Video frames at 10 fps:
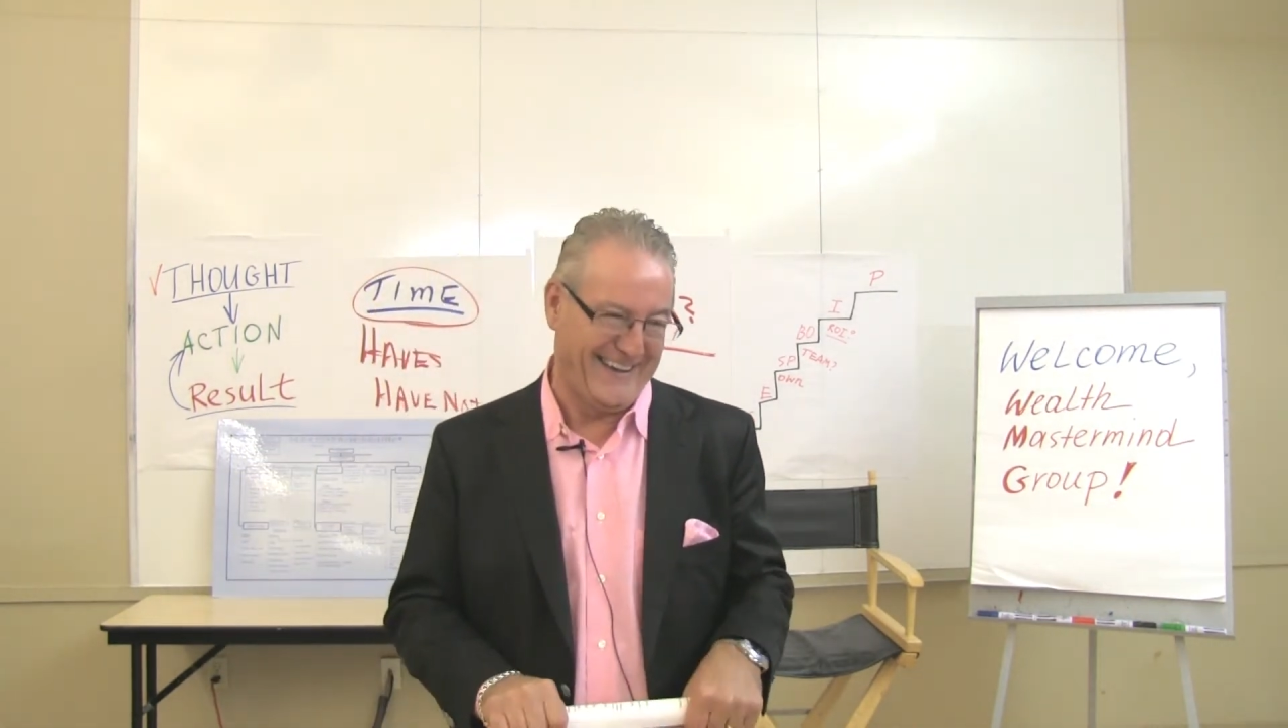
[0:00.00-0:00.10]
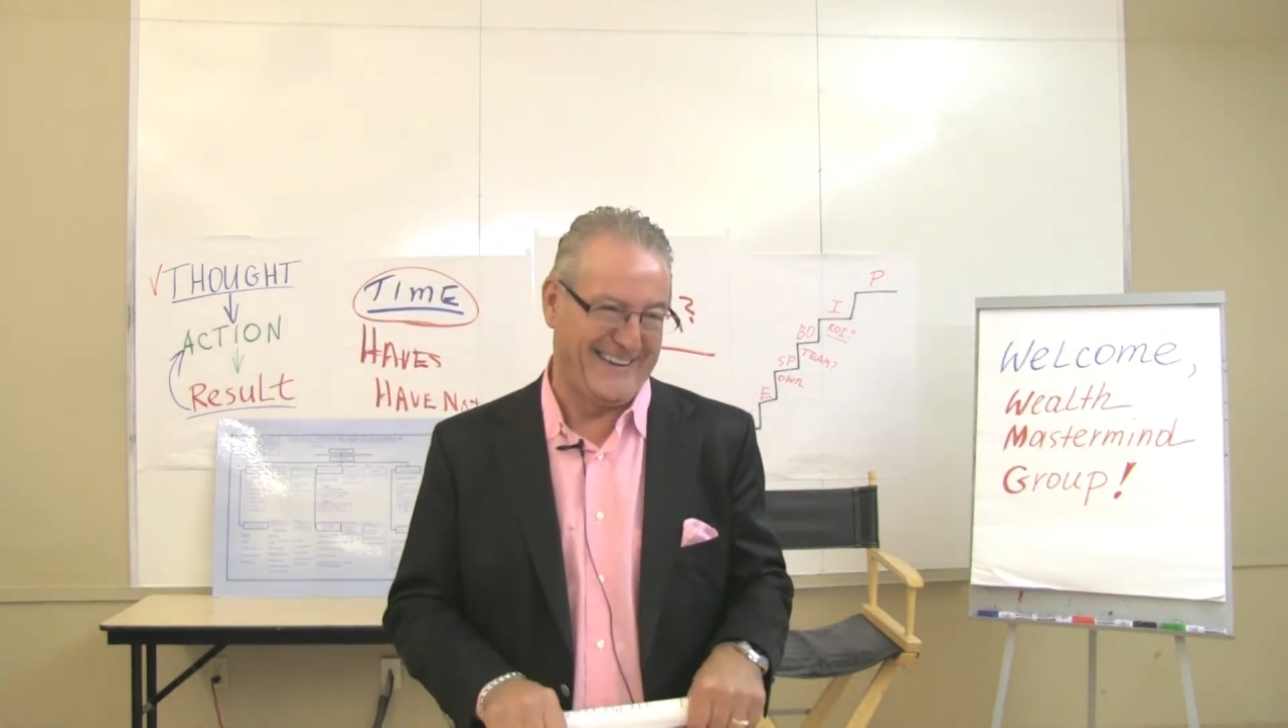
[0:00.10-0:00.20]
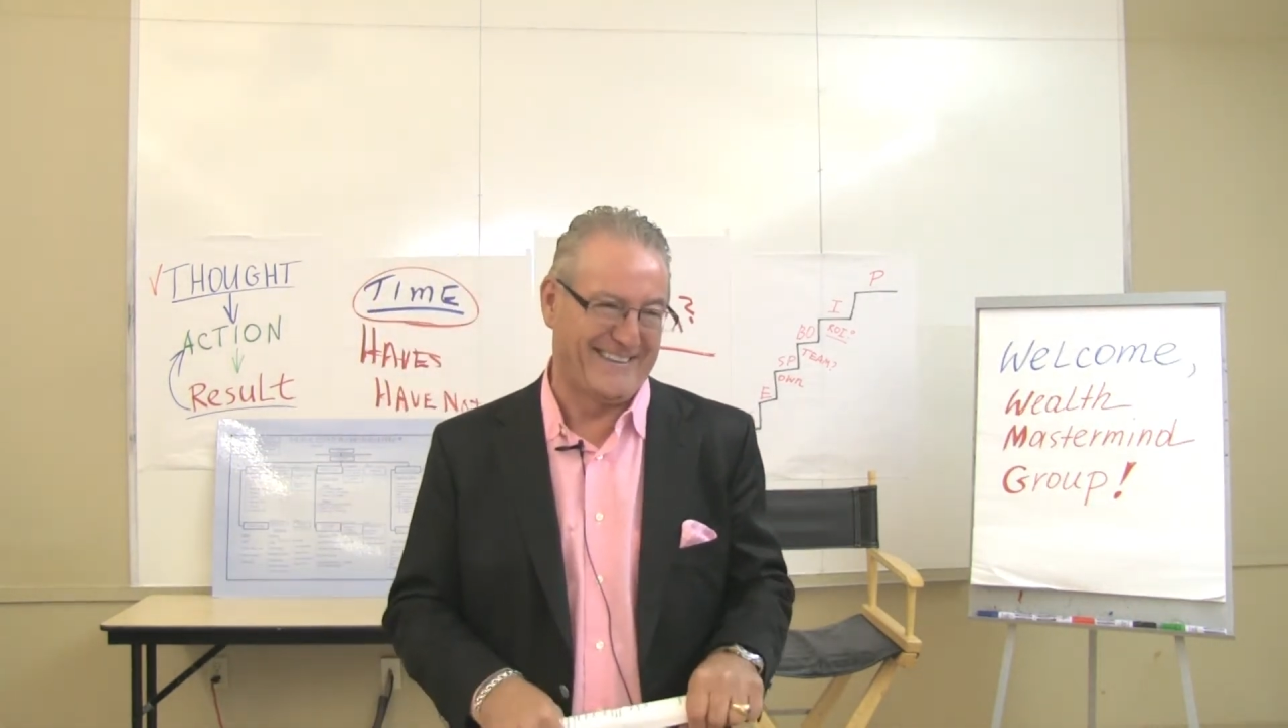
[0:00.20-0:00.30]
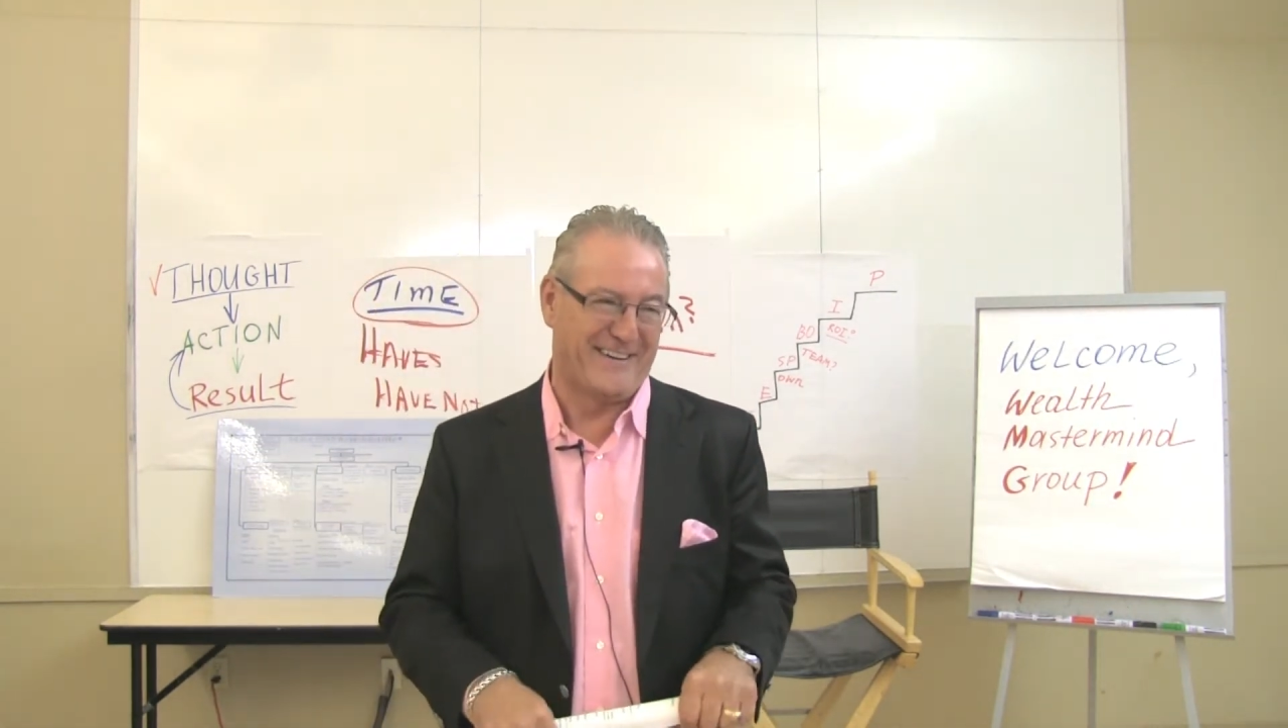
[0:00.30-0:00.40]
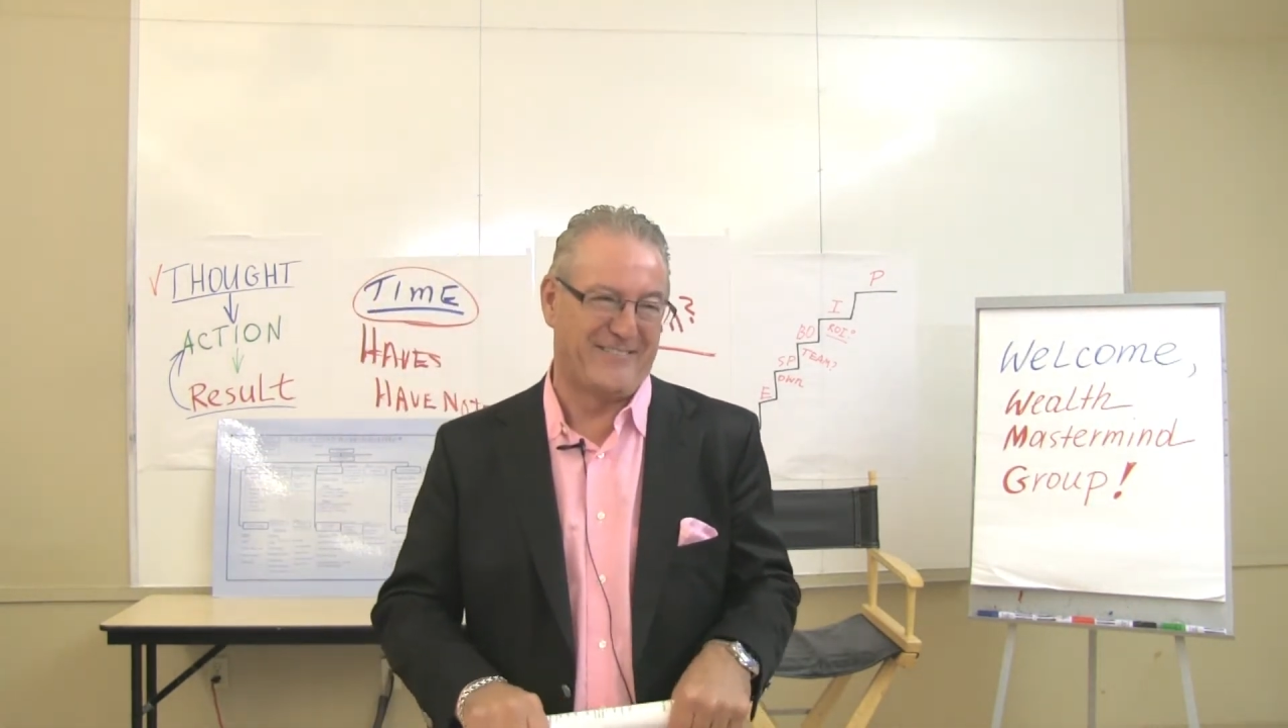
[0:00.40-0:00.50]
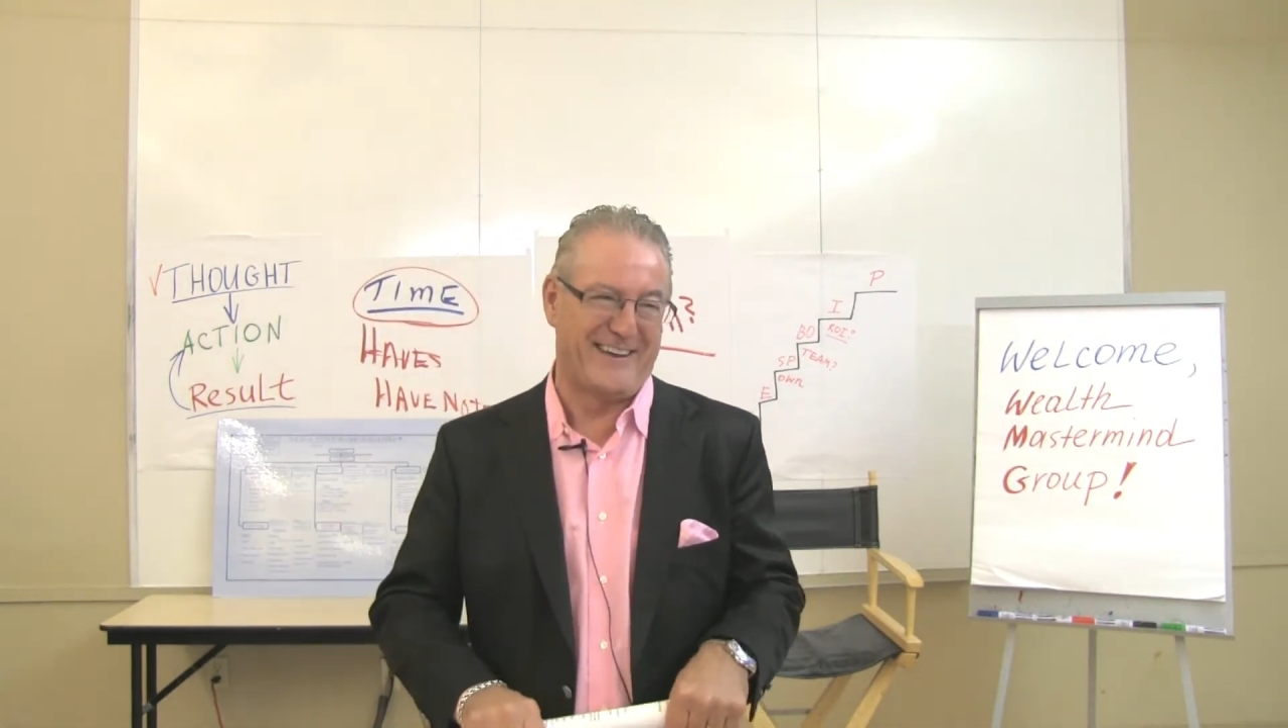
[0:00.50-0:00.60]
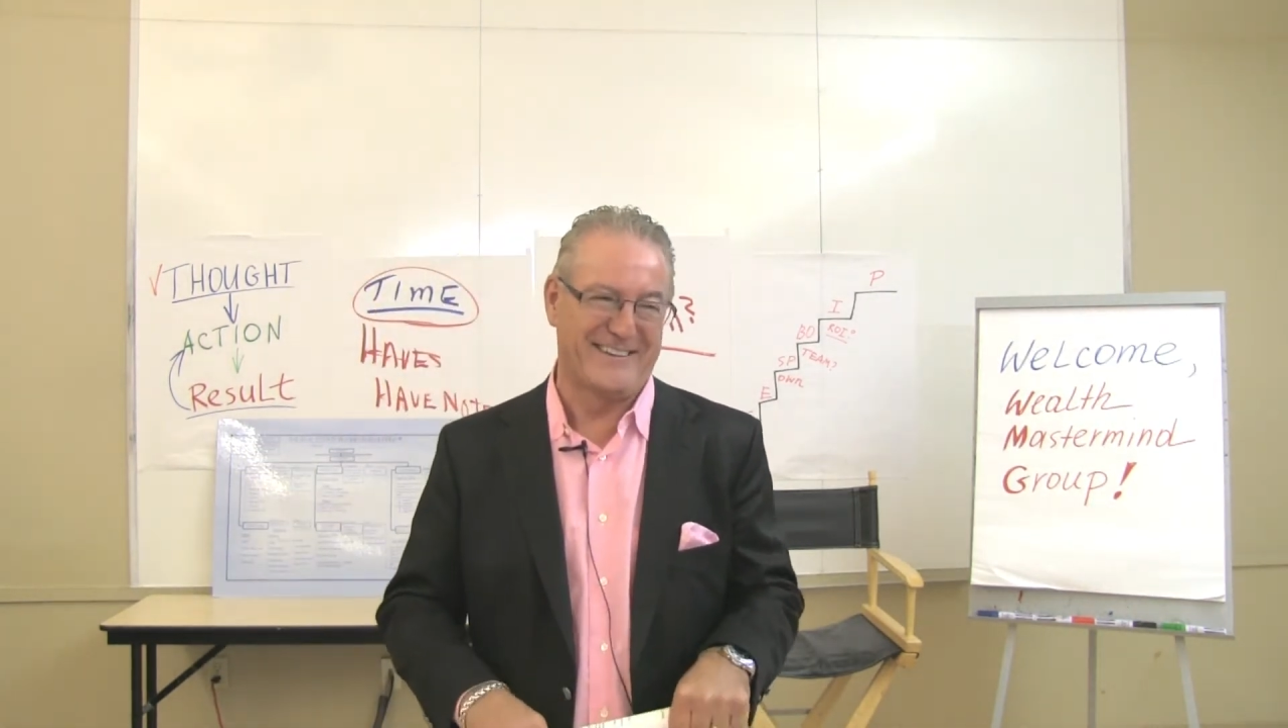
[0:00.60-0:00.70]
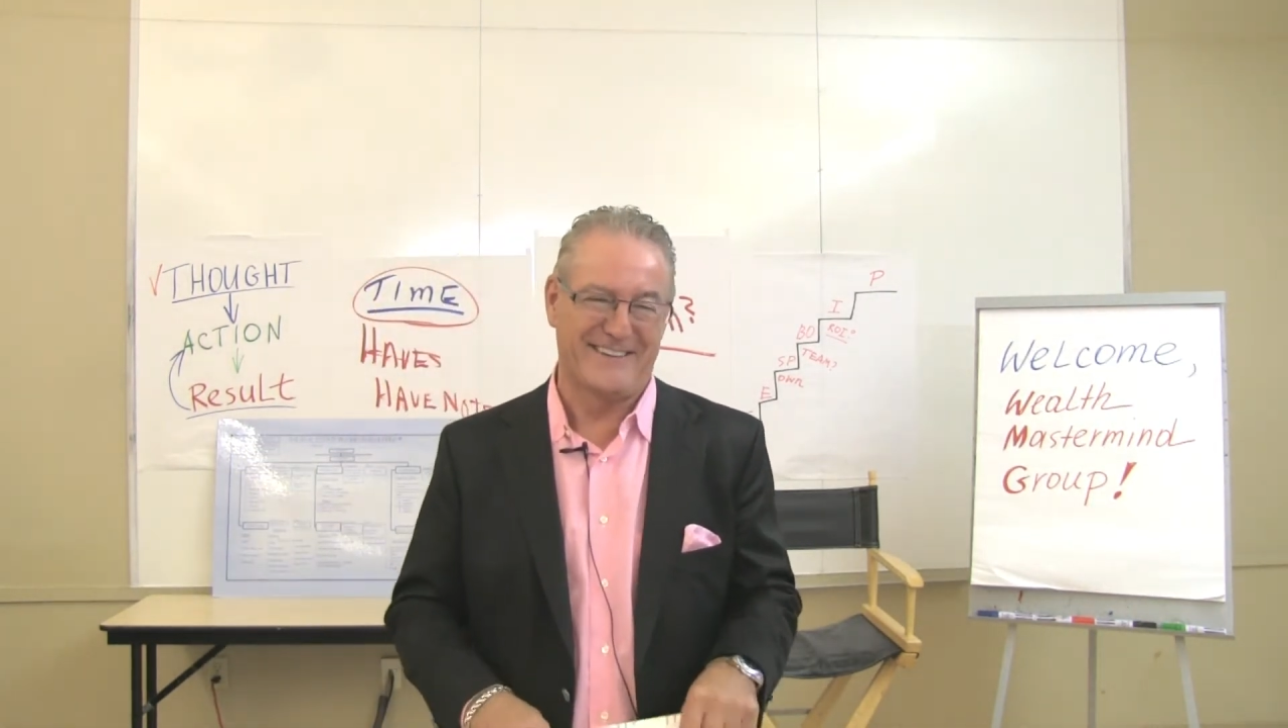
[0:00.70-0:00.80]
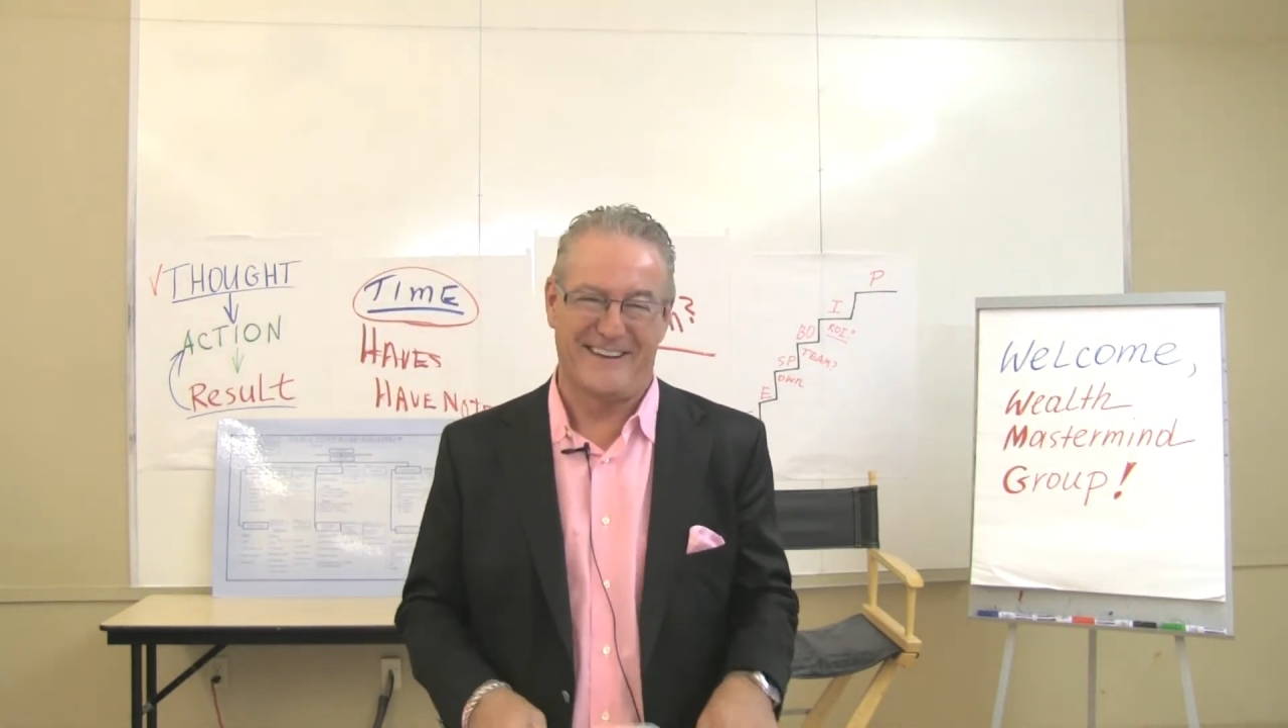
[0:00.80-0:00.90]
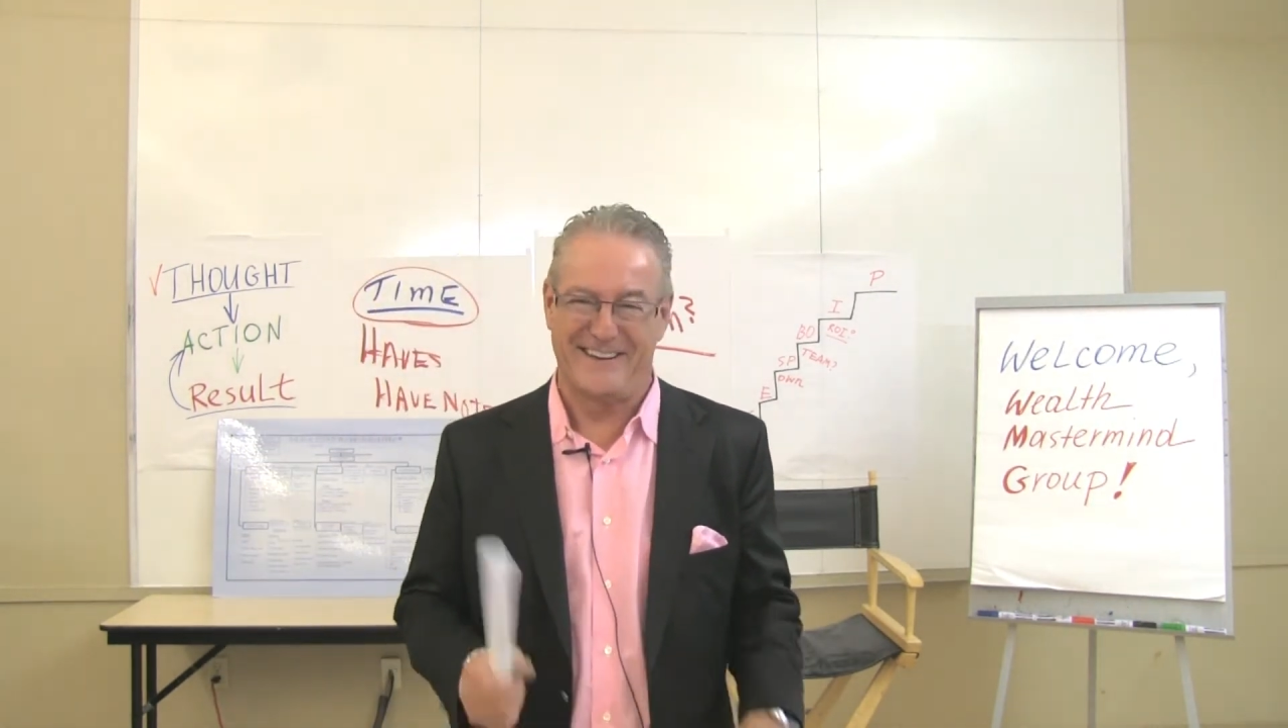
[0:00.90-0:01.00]
he
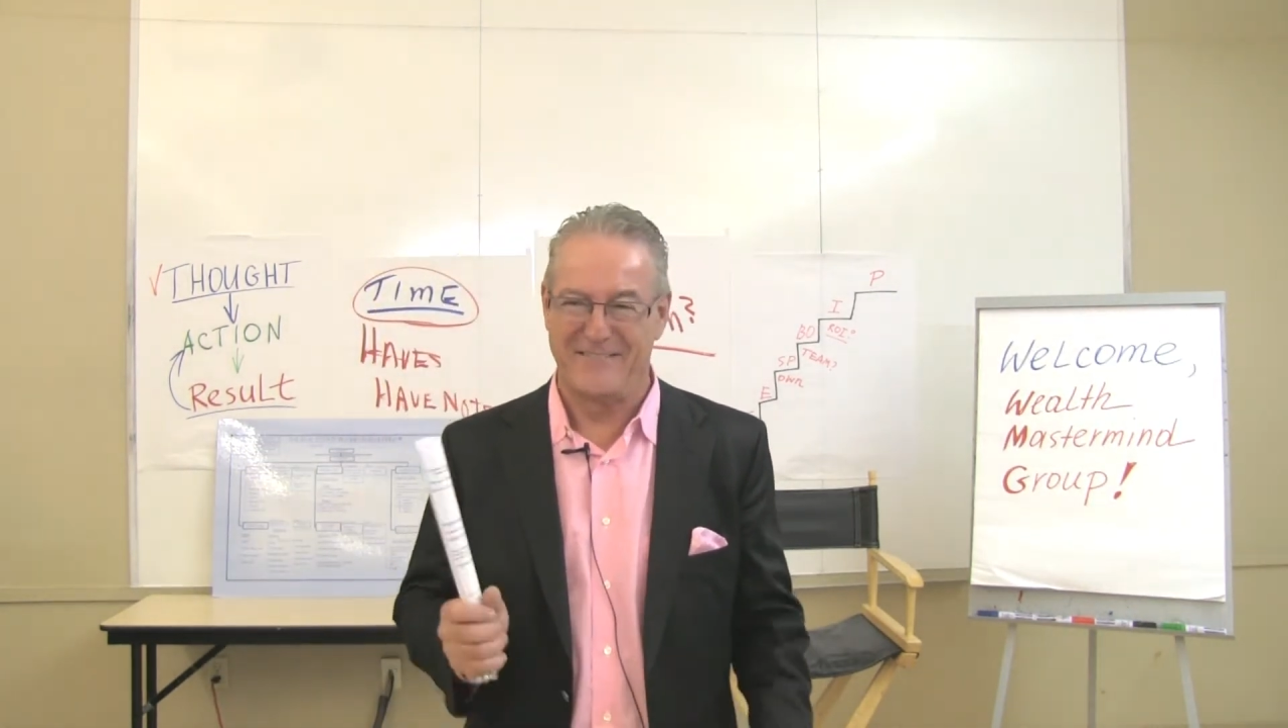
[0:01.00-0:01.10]
said,